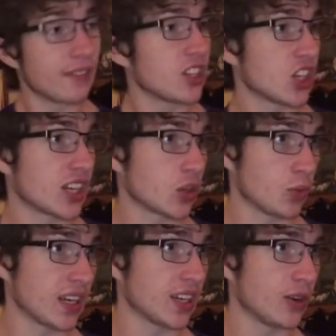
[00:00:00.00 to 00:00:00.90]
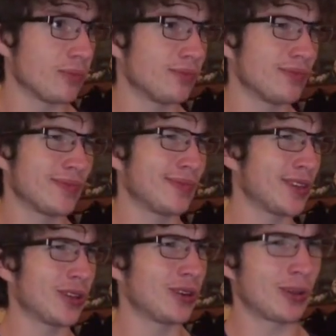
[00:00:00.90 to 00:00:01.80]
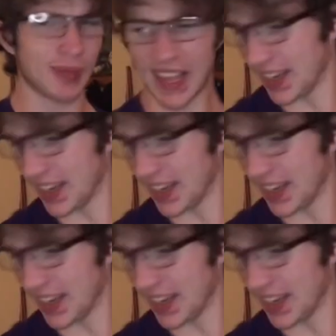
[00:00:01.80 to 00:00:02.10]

second window. You know the plan.